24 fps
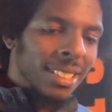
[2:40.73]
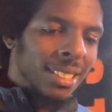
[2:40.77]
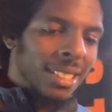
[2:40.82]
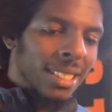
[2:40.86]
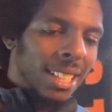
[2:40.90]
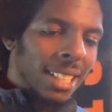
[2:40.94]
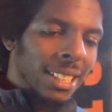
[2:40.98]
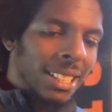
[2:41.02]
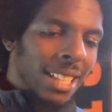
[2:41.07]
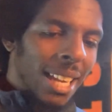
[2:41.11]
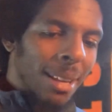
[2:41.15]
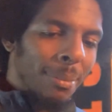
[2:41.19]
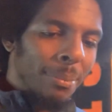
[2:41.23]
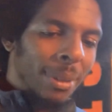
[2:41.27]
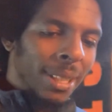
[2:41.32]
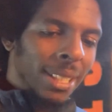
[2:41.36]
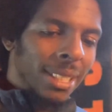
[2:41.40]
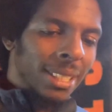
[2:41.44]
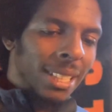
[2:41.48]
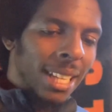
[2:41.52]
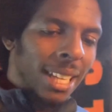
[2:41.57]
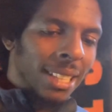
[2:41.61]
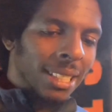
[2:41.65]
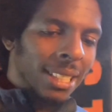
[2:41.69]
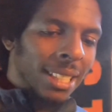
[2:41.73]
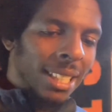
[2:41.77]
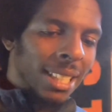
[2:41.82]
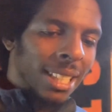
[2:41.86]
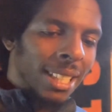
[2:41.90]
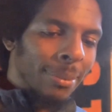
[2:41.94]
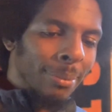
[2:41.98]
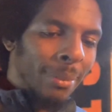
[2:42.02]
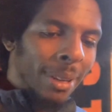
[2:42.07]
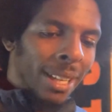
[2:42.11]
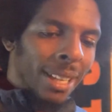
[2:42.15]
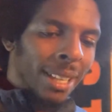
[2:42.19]
Take that bitch out to
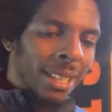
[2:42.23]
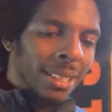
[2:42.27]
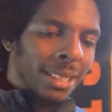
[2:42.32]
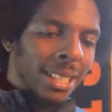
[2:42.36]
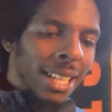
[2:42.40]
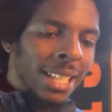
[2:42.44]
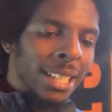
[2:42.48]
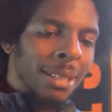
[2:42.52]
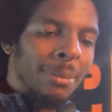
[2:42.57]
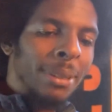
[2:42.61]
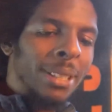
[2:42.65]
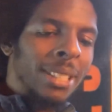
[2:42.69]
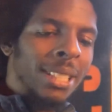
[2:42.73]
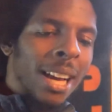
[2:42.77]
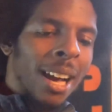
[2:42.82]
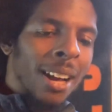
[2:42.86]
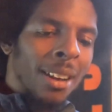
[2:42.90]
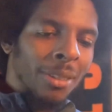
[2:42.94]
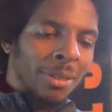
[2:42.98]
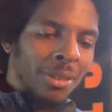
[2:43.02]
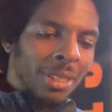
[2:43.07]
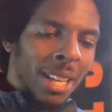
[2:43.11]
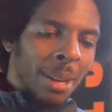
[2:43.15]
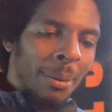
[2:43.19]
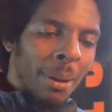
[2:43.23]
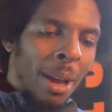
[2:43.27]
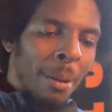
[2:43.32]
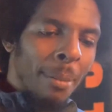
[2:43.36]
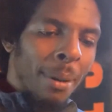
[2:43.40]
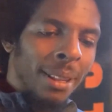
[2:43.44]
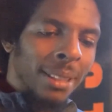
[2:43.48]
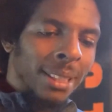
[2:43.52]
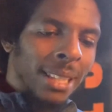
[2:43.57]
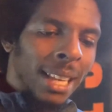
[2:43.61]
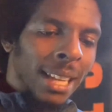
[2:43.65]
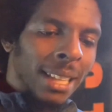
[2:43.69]
eat, man. Take it to McDonald's. How
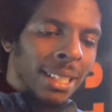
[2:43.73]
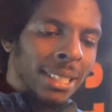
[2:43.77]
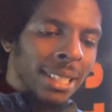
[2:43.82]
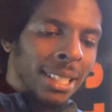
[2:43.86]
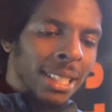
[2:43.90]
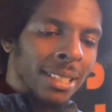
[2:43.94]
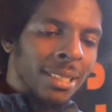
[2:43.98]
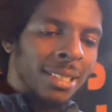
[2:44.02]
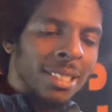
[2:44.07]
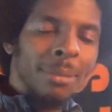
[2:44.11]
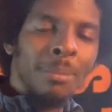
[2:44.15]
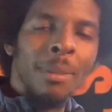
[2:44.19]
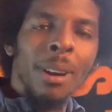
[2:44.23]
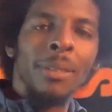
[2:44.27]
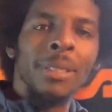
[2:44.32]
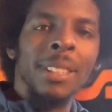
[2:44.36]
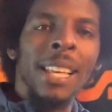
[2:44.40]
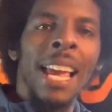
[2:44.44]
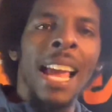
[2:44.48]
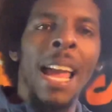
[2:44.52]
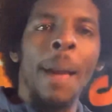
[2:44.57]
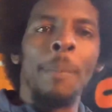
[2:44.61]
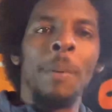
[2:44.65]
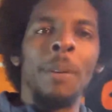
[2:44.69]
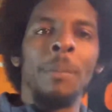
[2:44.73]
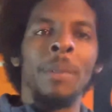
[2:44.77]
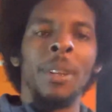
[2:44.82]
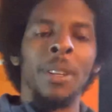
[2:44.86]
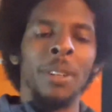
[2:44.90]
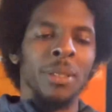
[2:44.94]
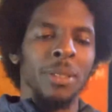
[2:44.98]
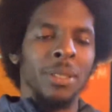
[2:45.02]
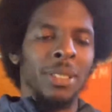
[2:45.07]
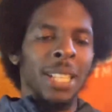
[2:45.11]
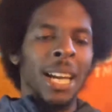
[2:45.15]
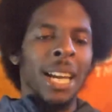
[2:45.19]
about that? Get some off the Happy
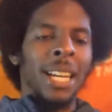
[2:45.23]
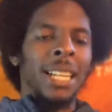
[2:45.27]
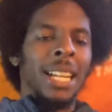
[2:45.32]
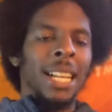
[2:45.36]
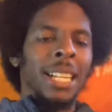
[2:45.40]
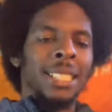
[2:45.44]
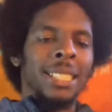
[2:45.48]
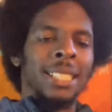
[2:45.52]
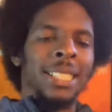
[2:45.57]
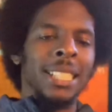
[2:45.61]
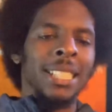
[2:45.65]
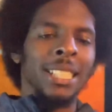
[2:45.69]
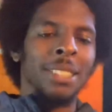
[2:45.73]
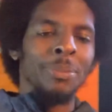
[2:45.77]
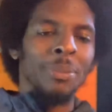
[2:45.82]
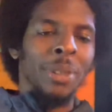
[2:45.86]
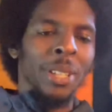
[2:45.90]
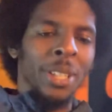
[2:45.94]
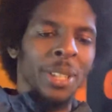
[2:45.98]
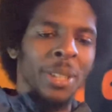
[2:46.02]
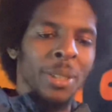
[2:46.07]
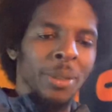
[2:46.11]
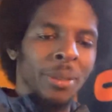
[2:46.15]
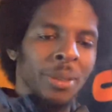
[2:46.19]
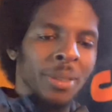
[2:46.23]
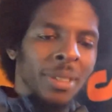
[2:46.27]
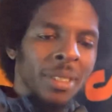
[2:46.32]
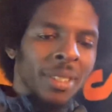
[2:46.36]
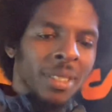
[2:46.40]
Meals. 99 cents menu.